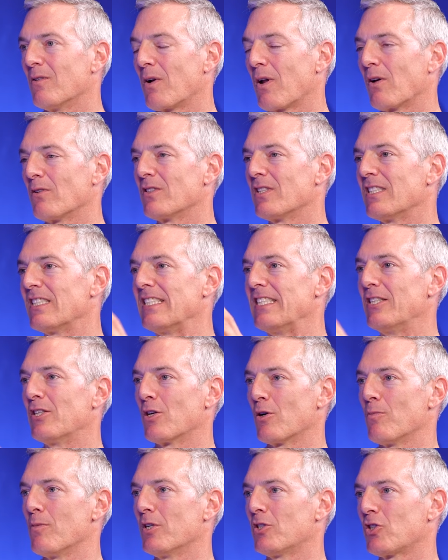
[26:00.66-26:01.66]
When I was a
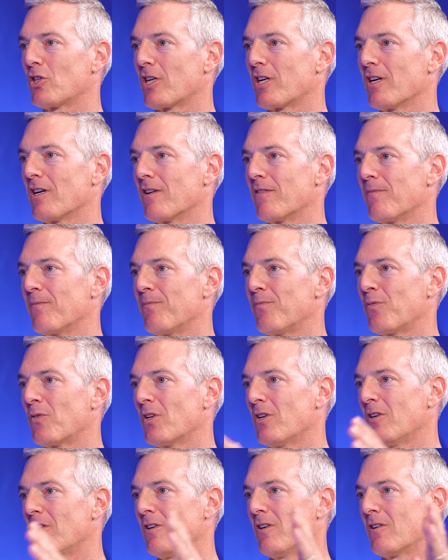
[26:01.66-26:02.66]
senior at Michigan,
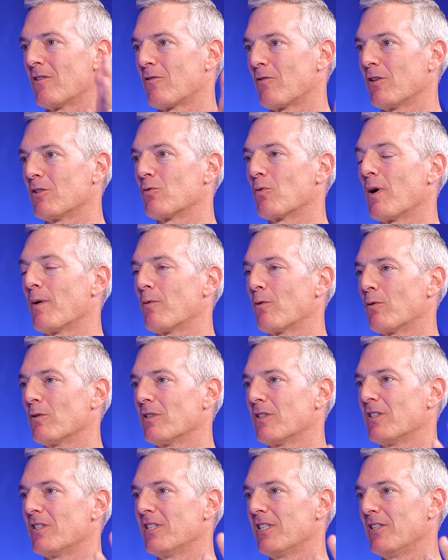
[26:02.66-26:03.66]
Chris Webber
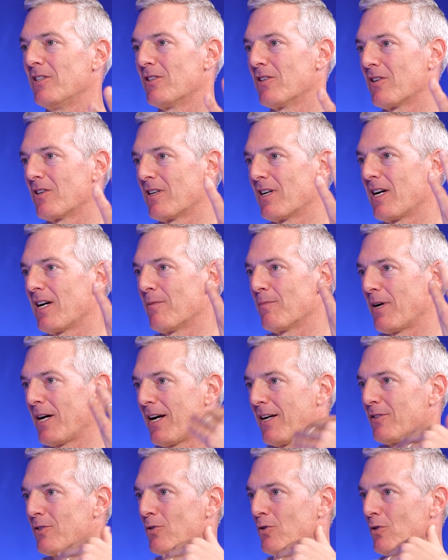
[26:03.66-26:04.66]
was a senior at my
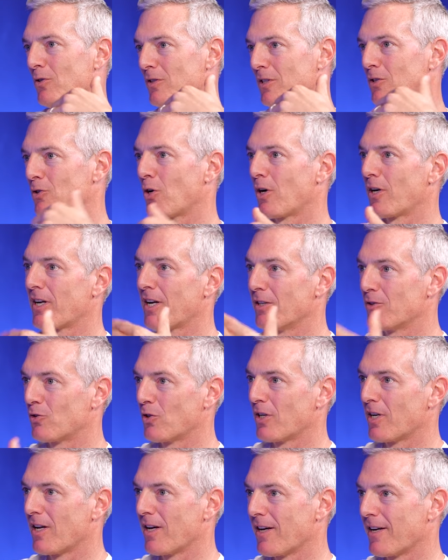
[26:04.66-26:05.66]
high school, Detroit
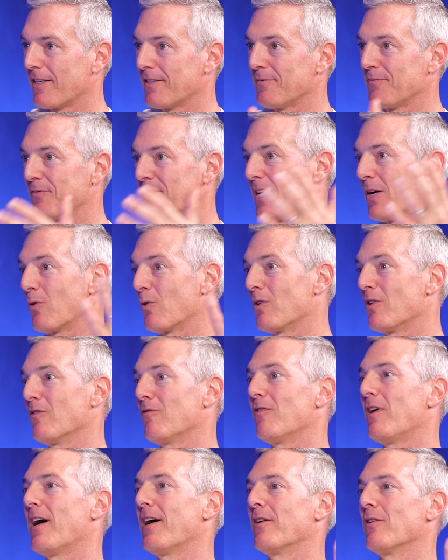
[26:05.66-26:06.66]
Country Day. They mm-hmm. were in the
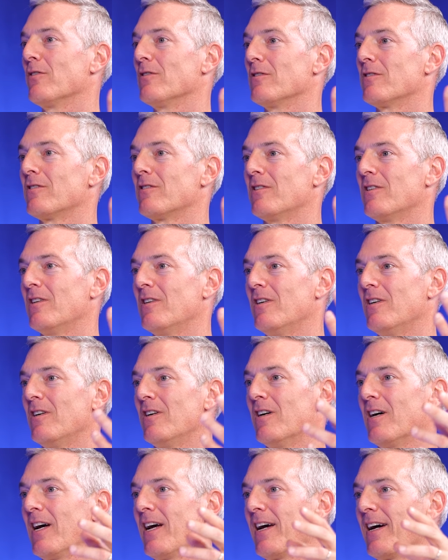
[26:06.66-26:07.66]
finals
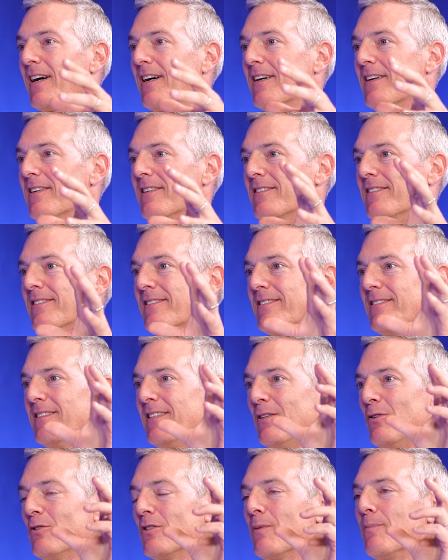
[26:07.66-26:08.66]
and
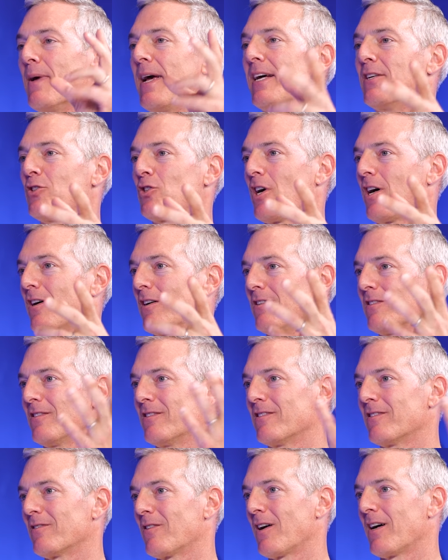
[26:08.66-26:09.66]
he was a man child,
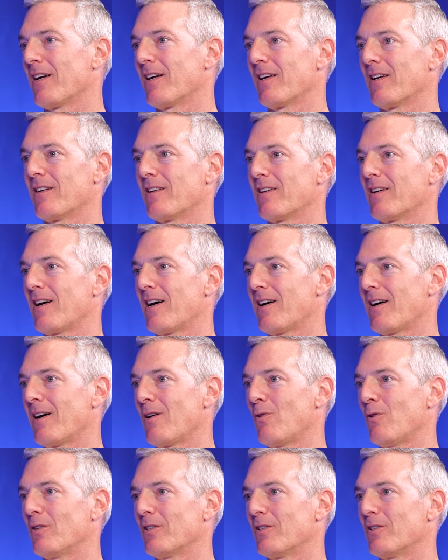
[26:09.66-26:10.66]
right?
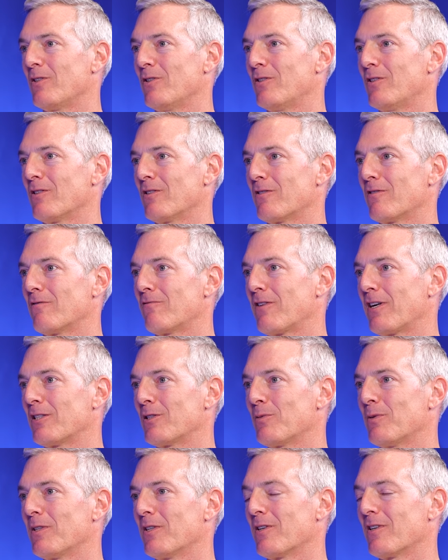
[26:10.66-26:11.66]
How old are you your
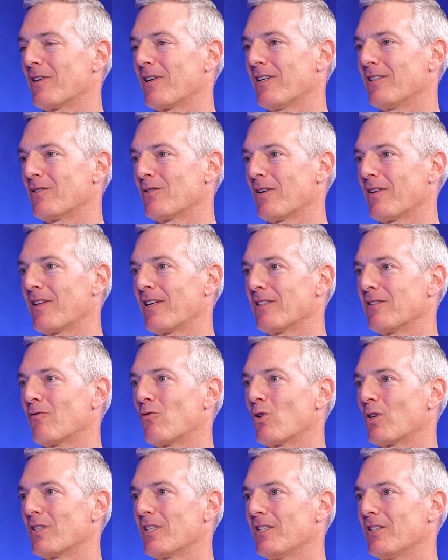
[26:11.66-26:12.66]
freshman year in high school? I think it's
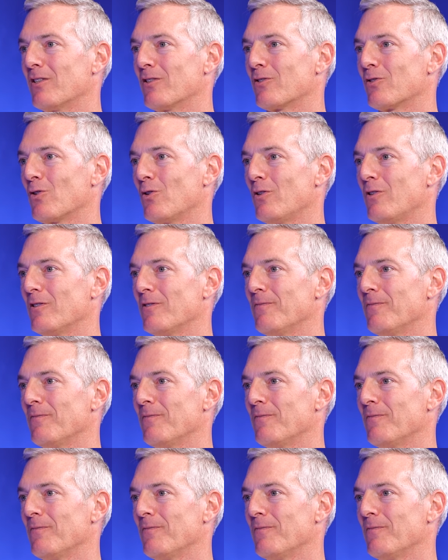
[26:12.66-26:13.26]
14 years old.